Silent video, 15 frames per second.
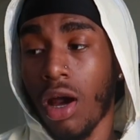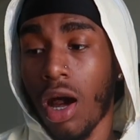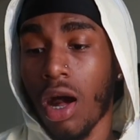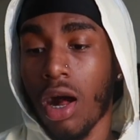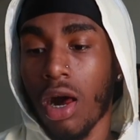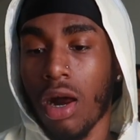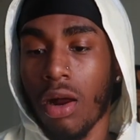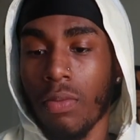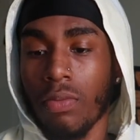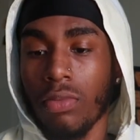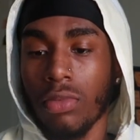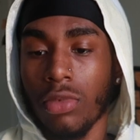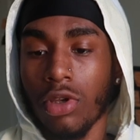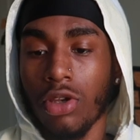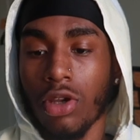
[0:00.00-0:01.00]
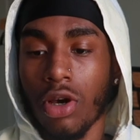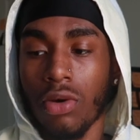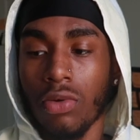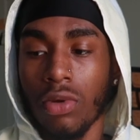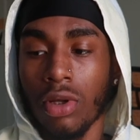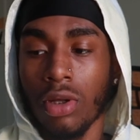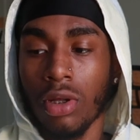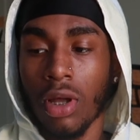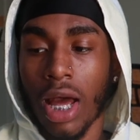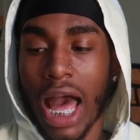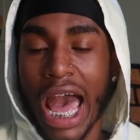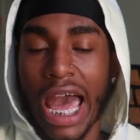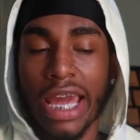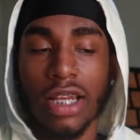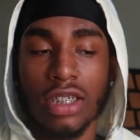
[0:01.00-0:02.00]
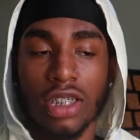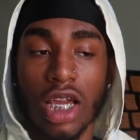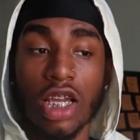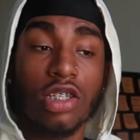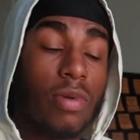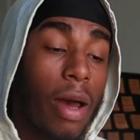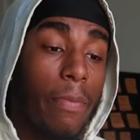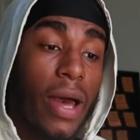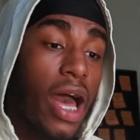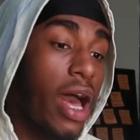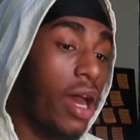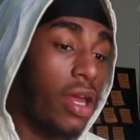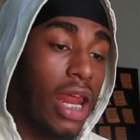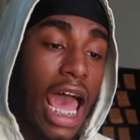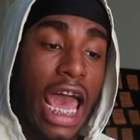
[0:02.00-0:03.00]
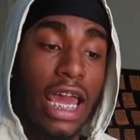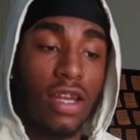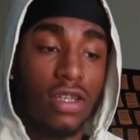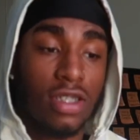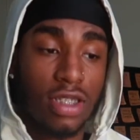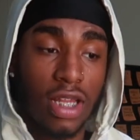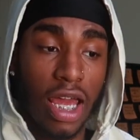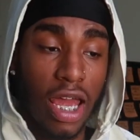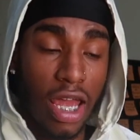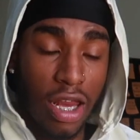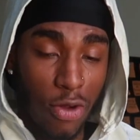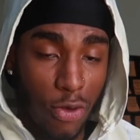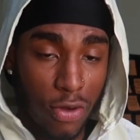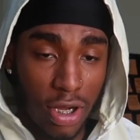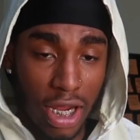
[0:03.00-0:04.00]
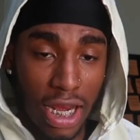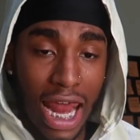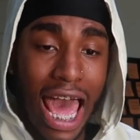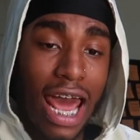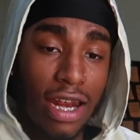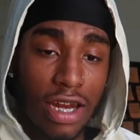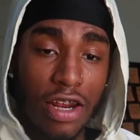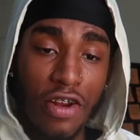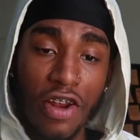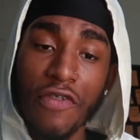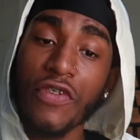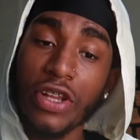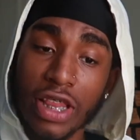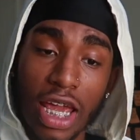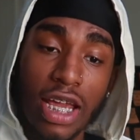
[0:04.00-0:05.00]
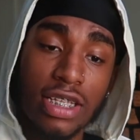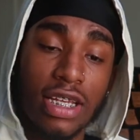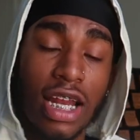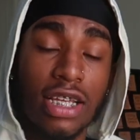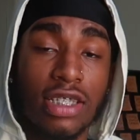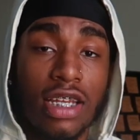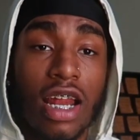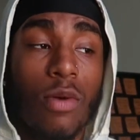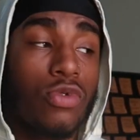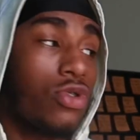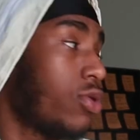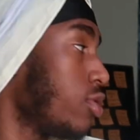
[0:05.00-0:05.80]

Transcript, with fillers: um you know i had to change my mind i had to stand on a lot of the different things that i said i was